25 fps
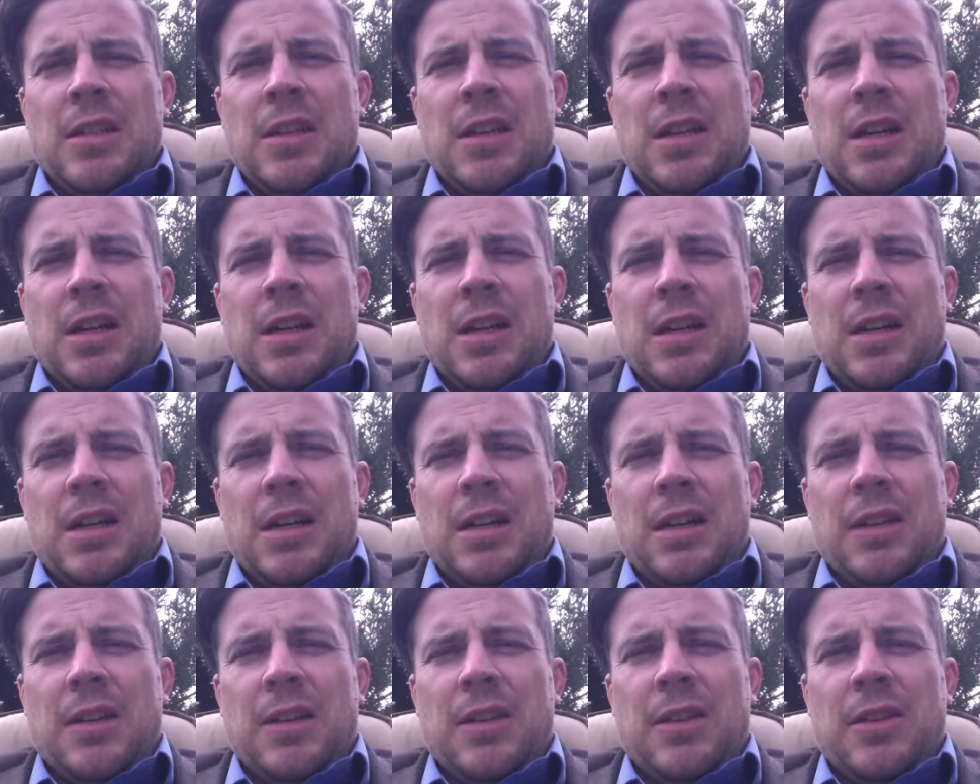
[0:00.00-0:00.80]

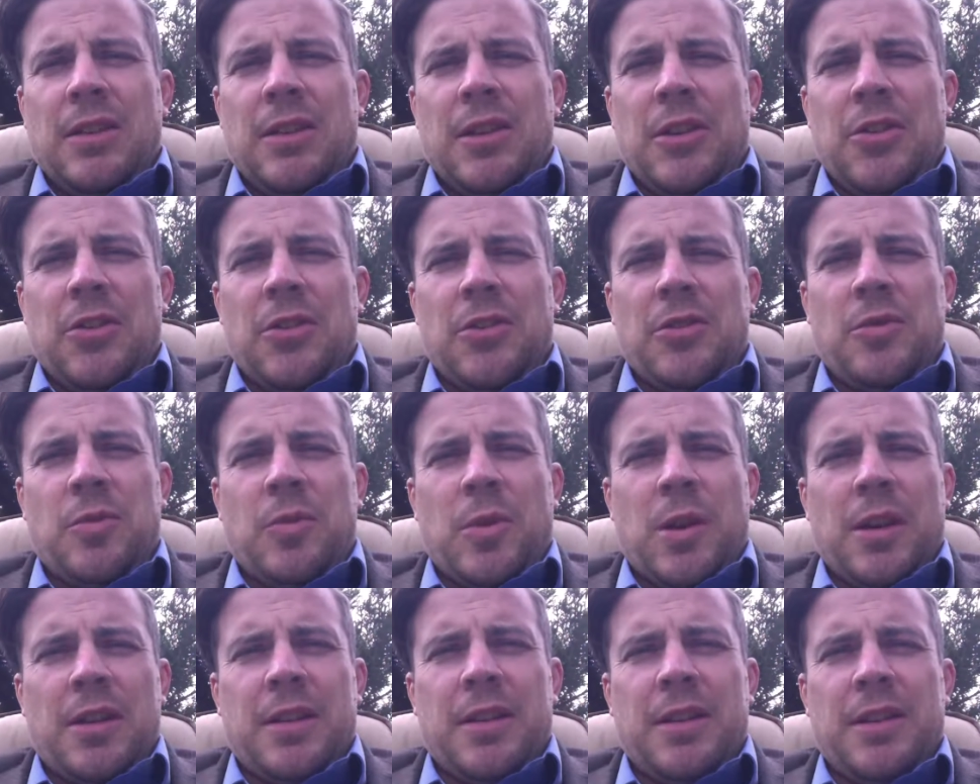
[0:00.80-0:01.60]
uh, the nurse
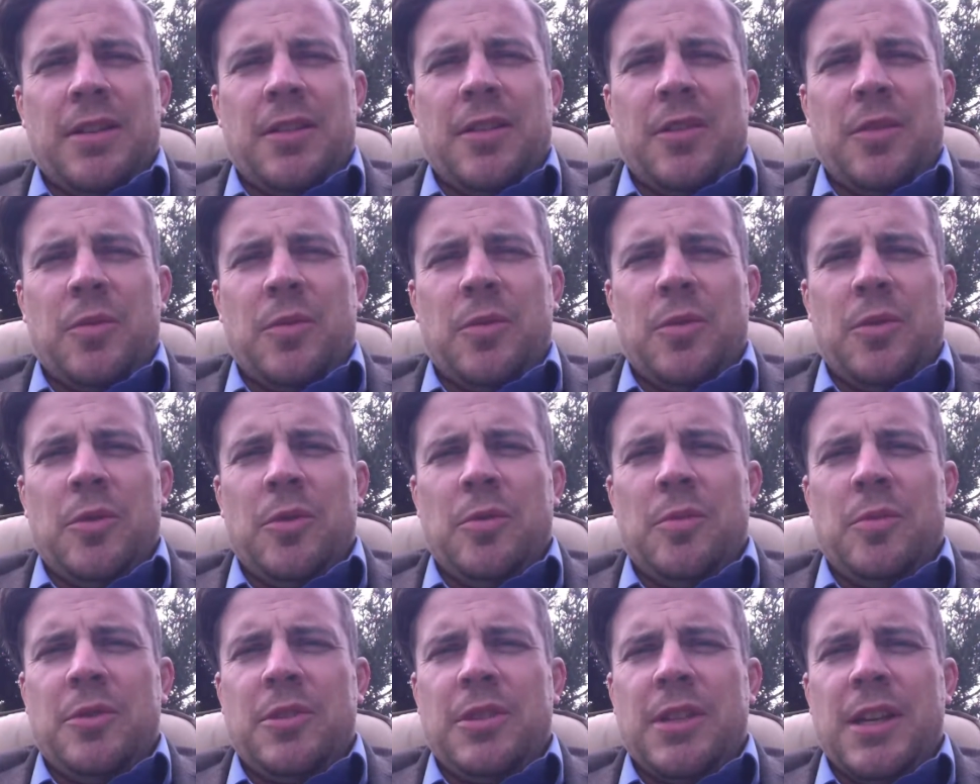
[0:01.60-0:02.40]
walked into the
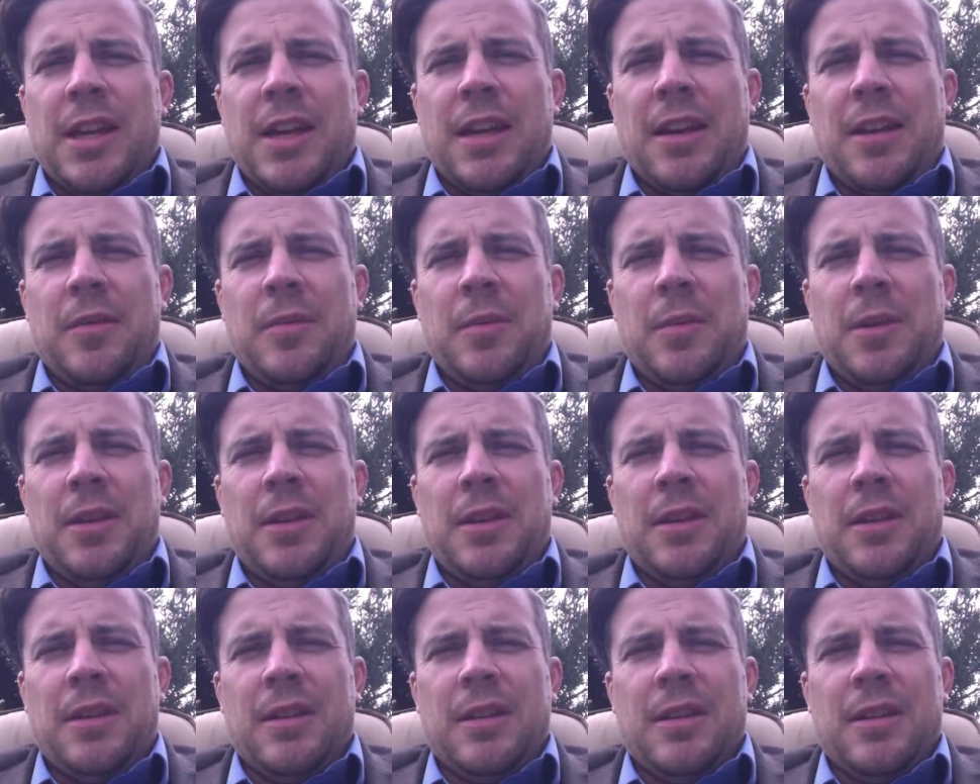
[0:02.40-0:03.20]
room. She handed
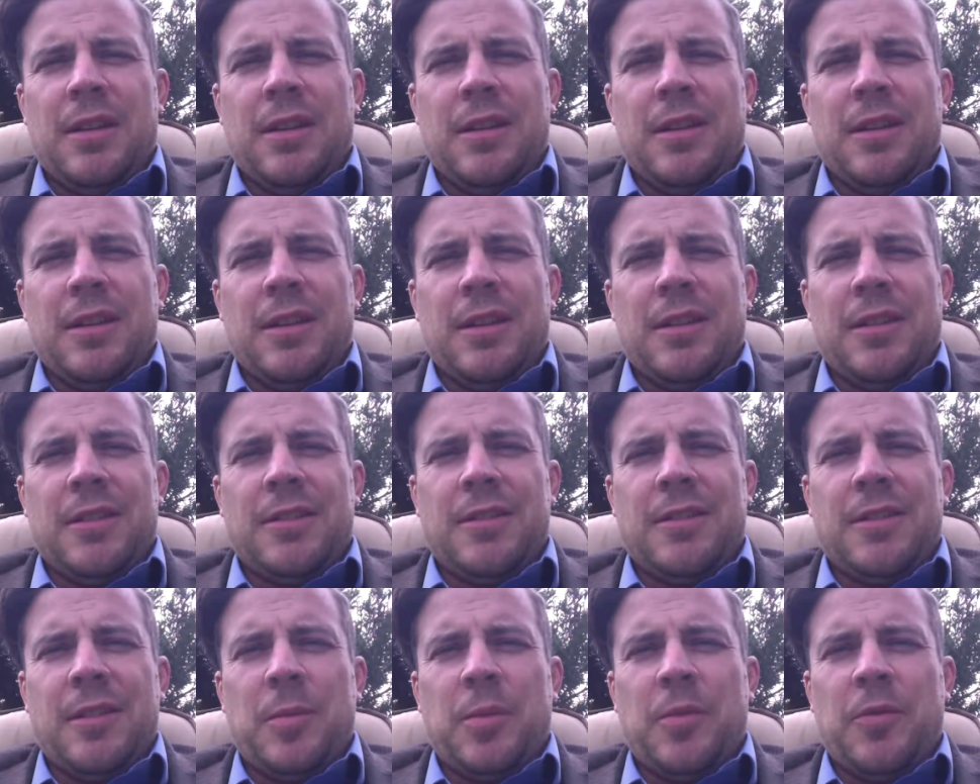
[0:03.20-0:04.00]
me a
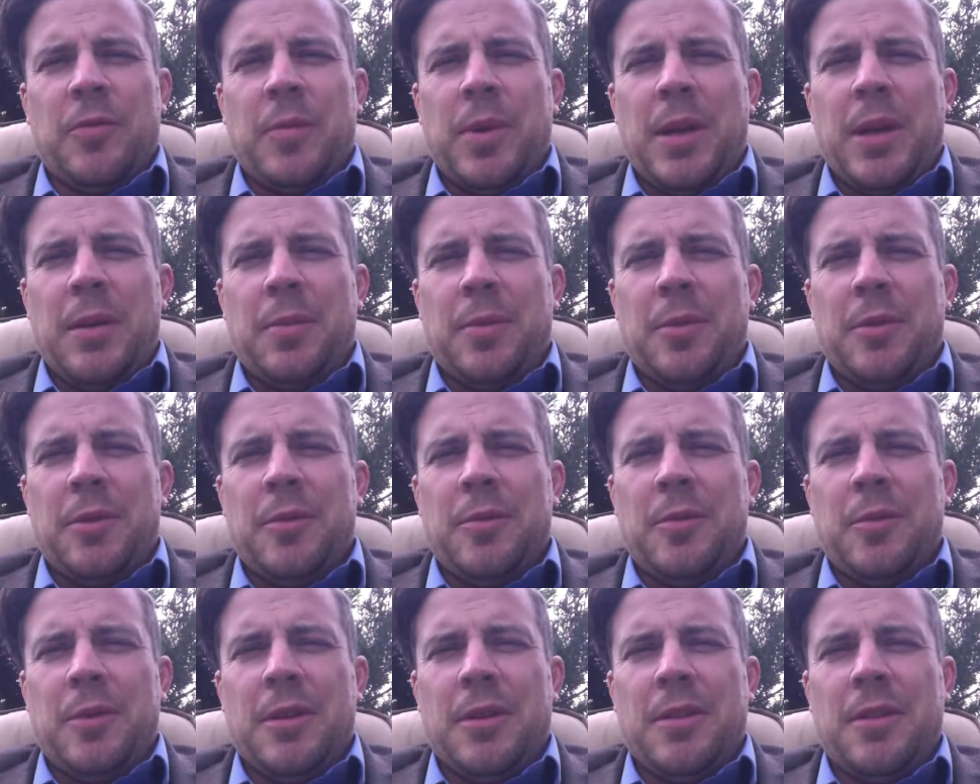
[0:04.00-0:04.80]
slip of
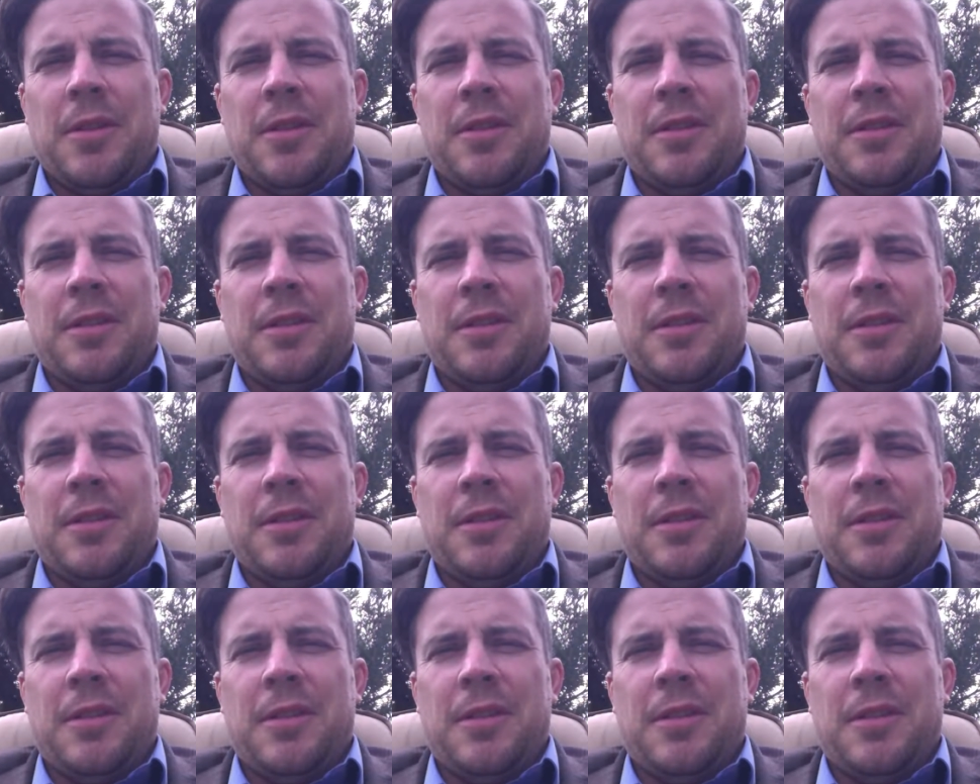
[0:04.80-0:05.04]
paper with